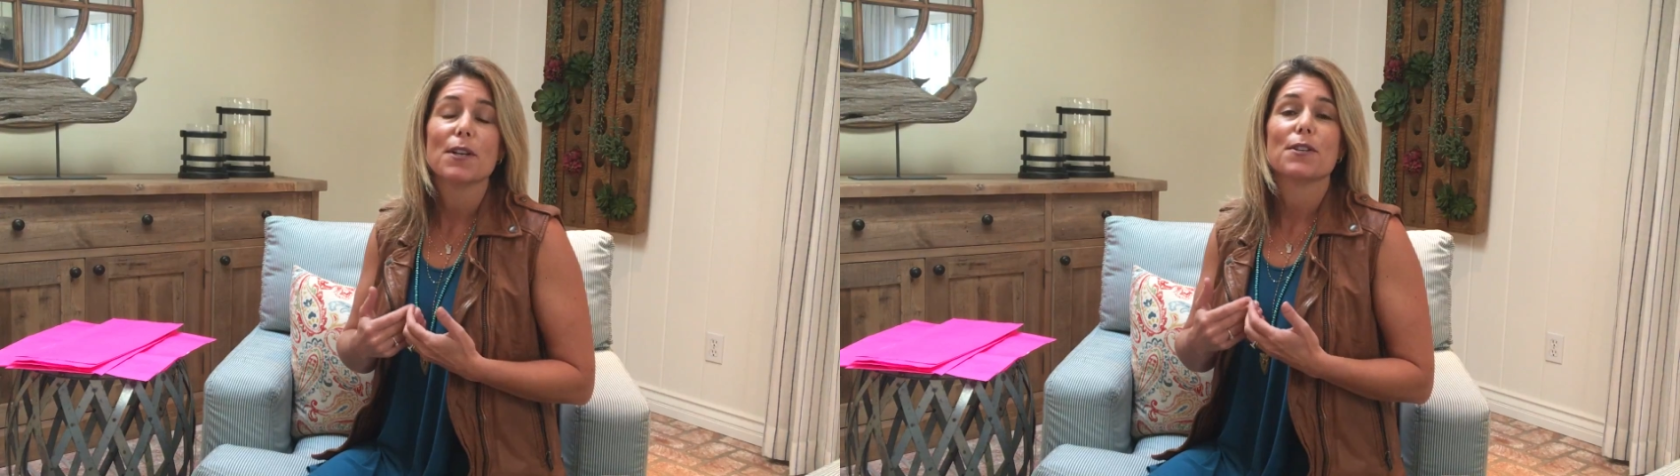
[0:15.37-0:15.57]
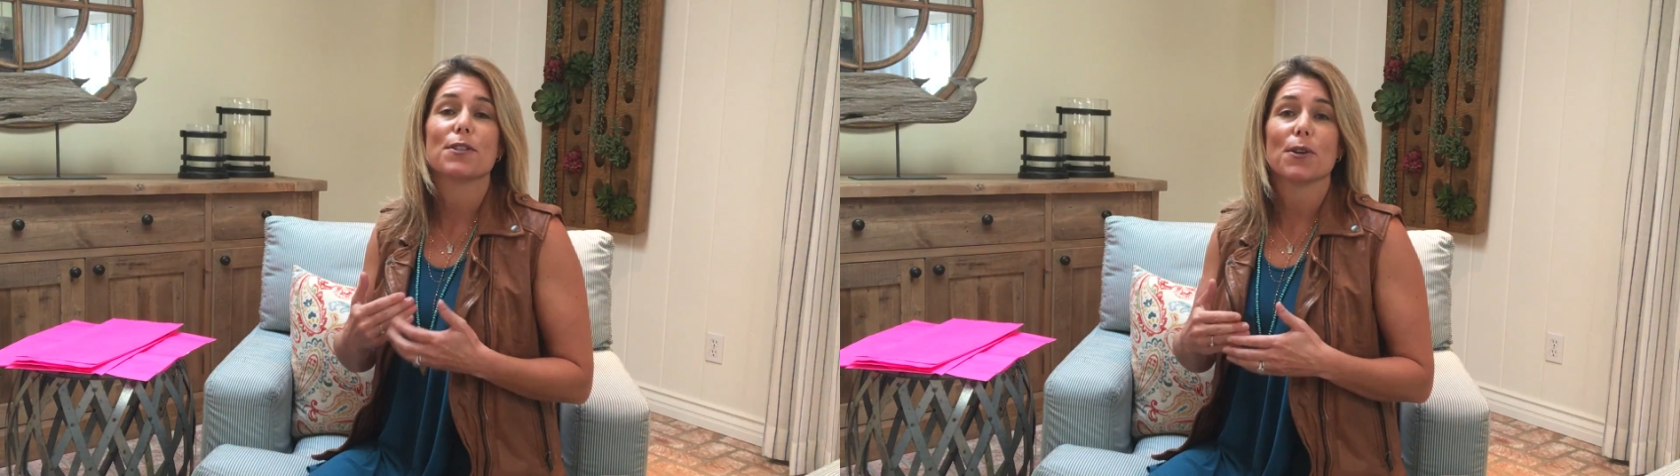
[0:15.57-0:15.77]

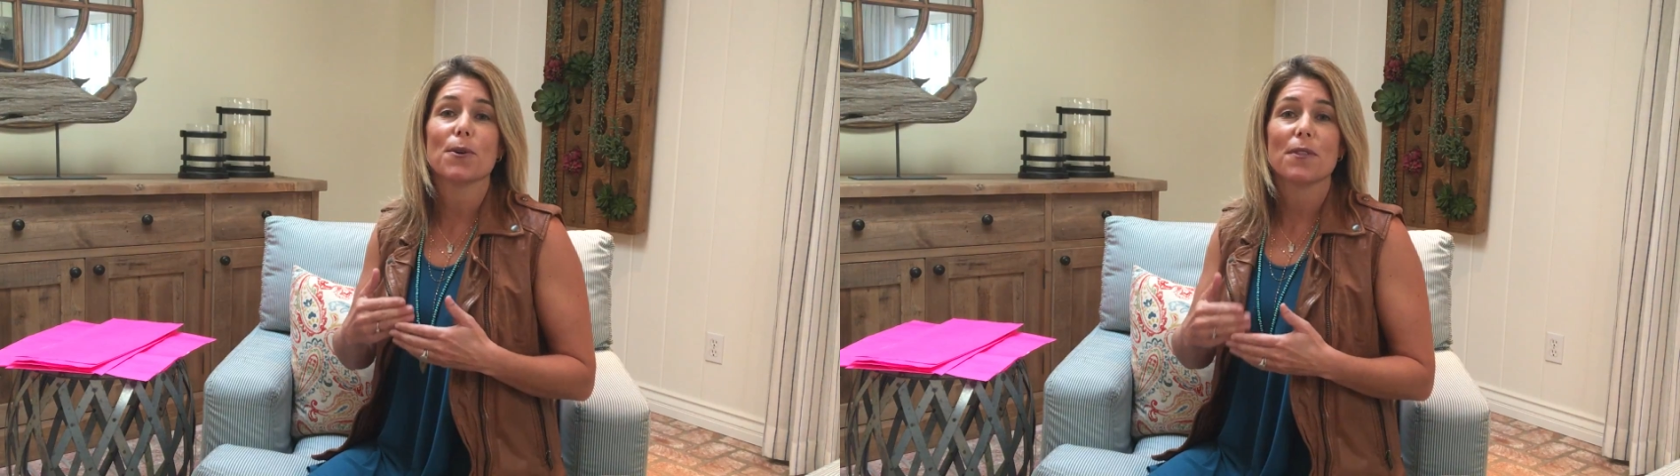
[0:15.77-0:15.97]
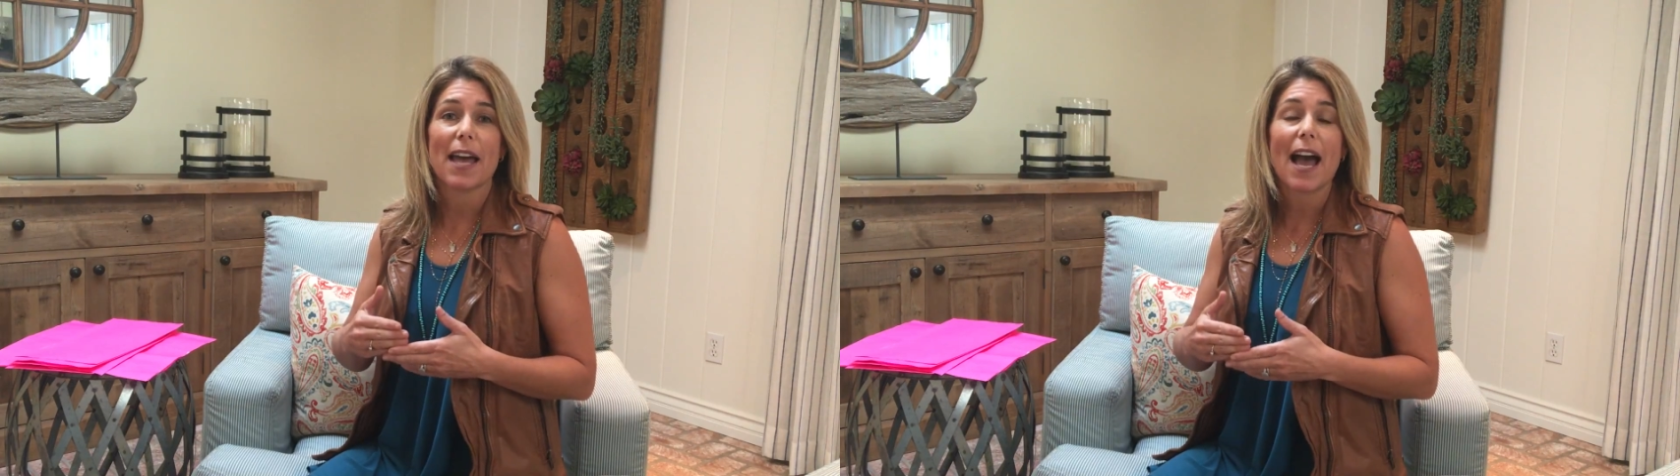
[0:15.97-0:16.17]

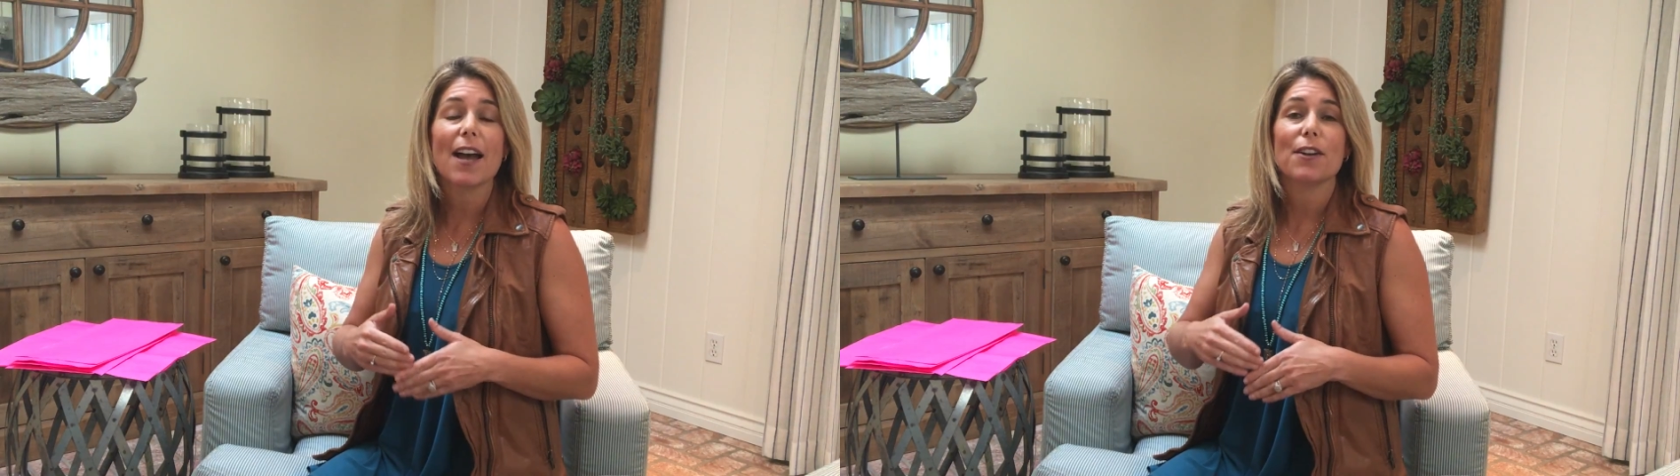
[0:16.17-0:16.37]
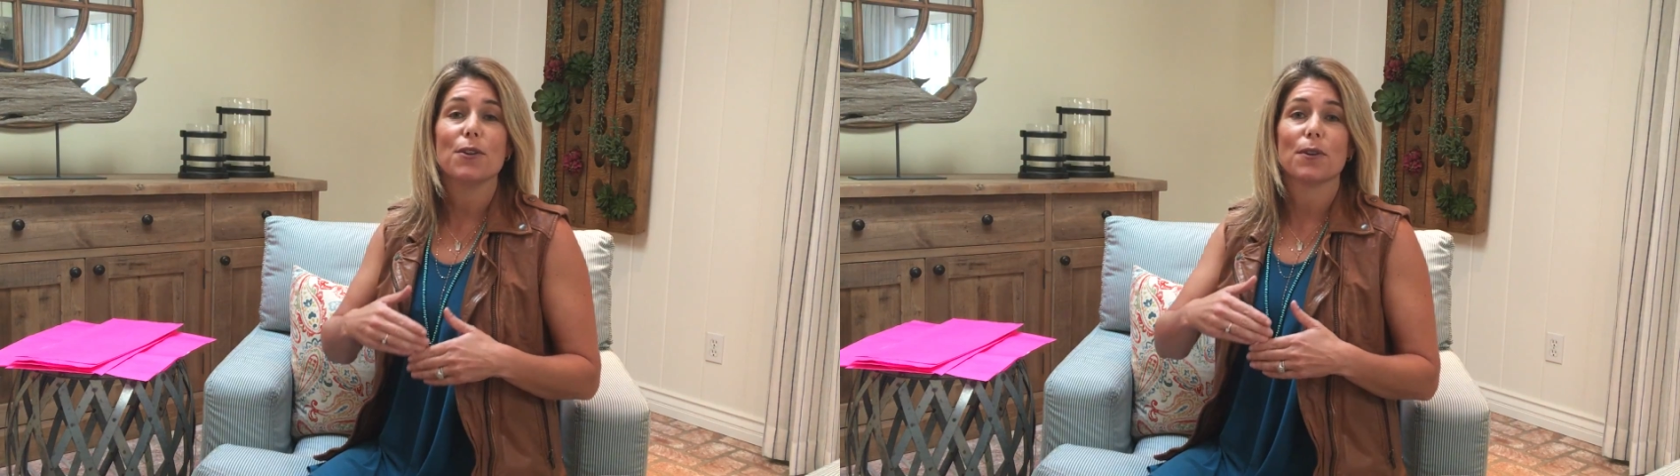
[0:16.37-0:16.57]
so
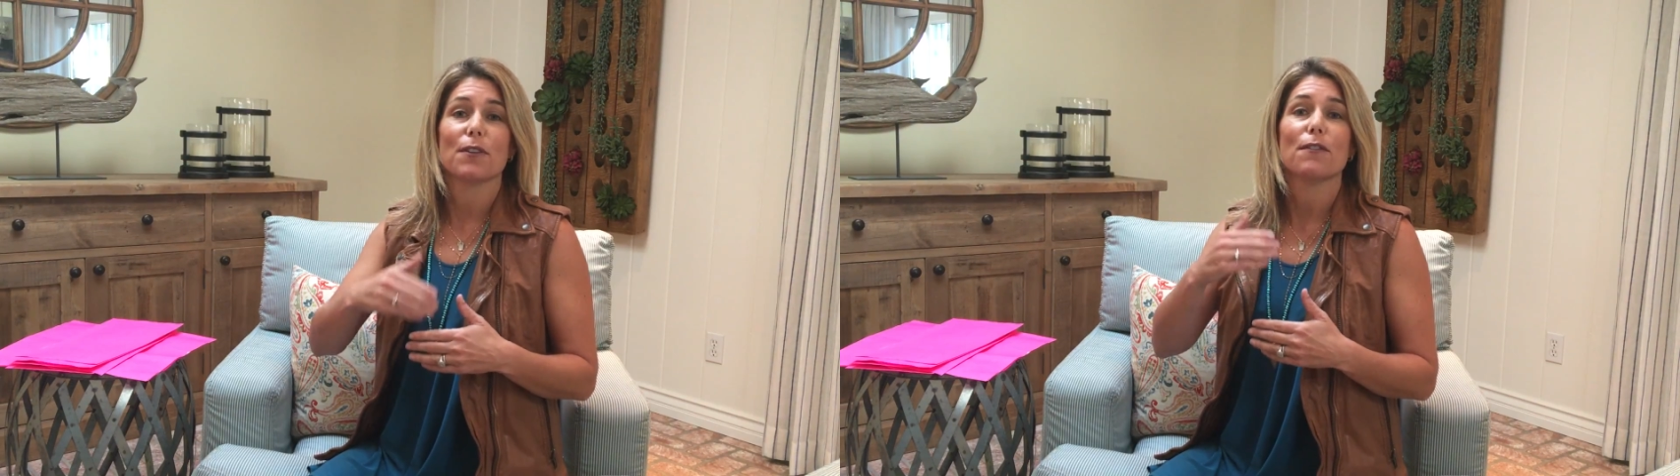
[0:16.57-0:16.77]
that you can